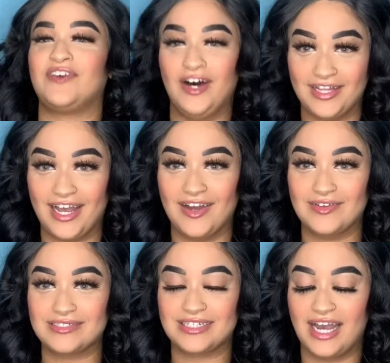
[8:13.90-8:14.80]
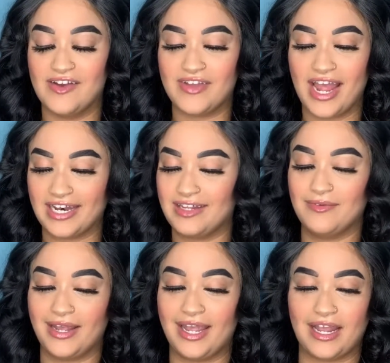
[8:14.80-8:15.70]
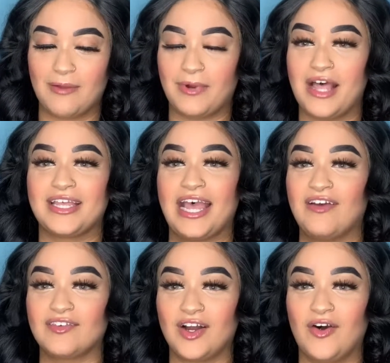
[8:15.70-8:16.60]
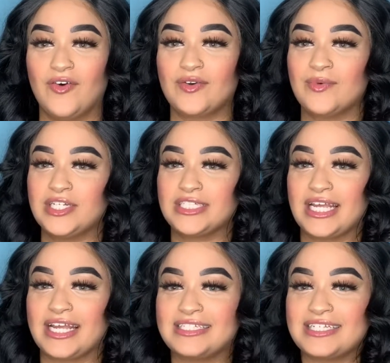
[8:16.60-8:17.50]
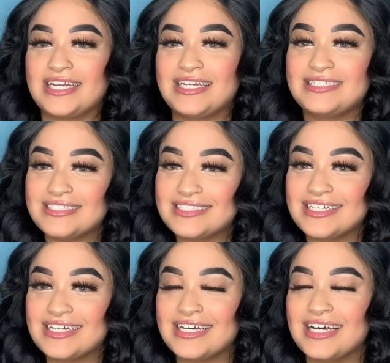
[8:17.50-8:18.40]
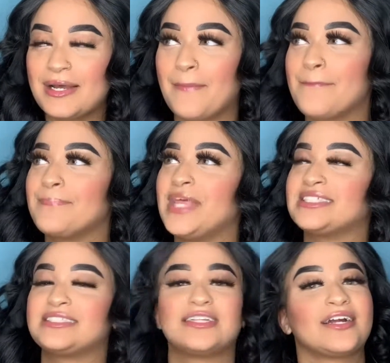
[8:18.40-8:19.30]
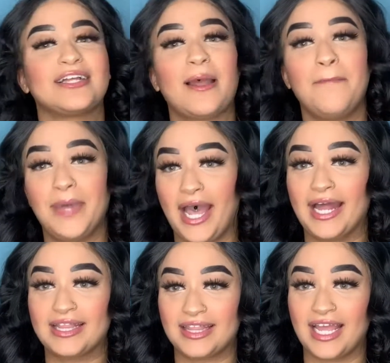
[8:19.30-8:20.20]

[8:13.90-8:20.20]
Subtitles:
fallout of any wig I probably ever owned, which isn't necessarily a bad